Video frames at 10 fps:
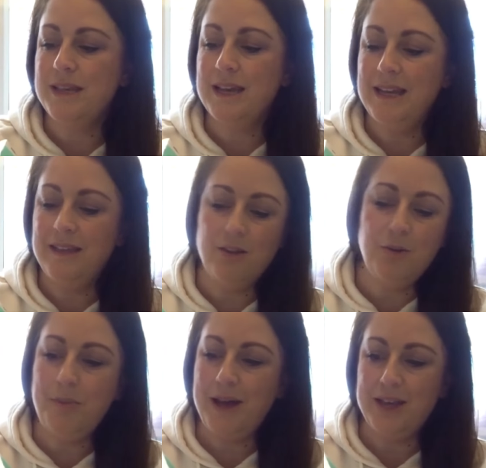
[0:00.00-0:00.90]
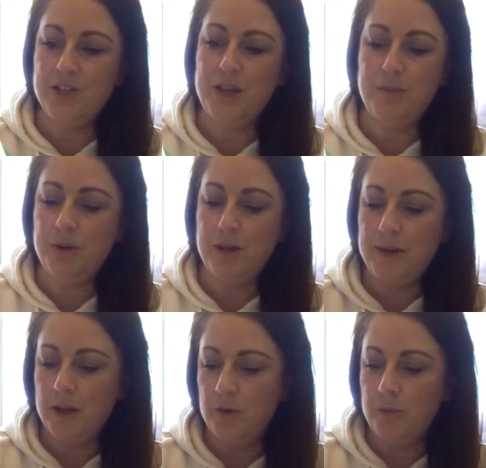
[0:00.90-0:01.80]
I can either unpackage it and put it in
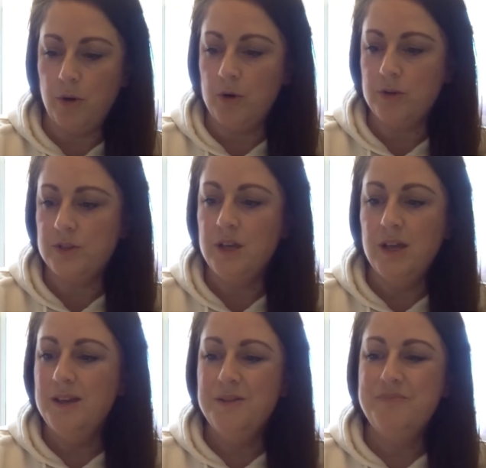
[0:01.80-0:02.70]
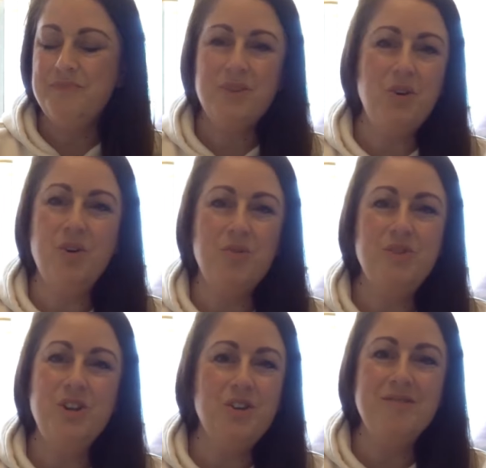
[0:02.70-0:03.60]
my own box, or
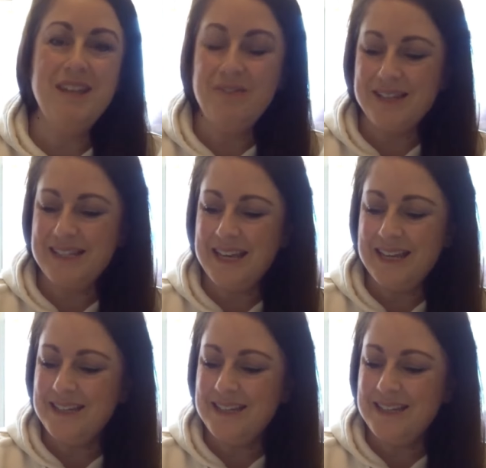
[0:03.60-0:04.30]
leave it as it is.